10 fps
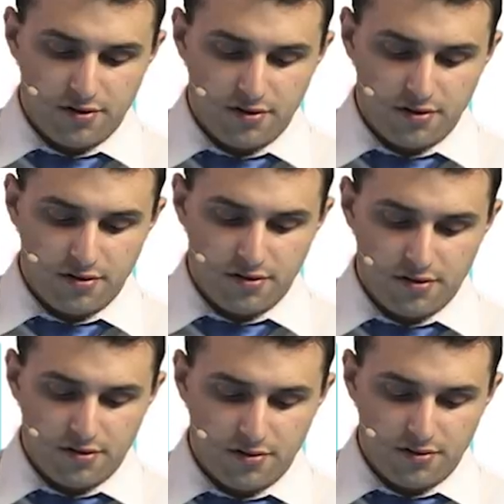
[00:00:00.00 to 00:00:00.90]

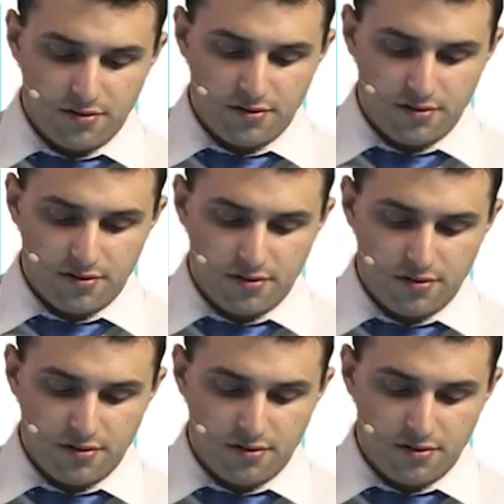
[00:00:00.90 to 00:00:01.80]

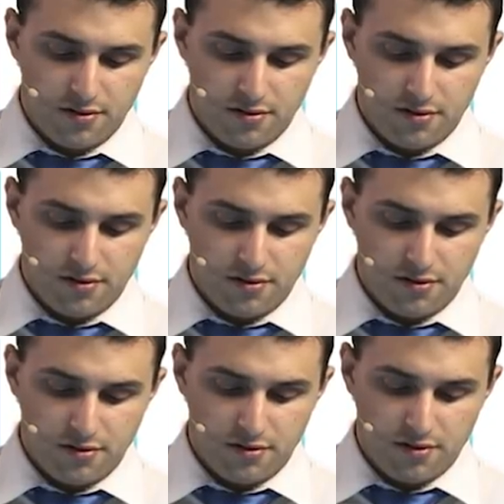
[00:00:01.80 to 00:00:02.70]

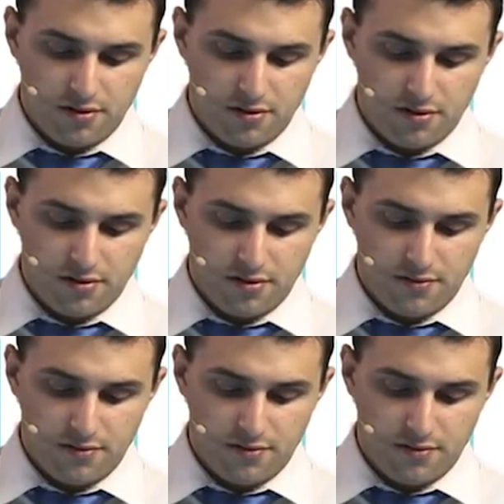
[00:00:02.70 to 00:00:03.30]
(no one is talking)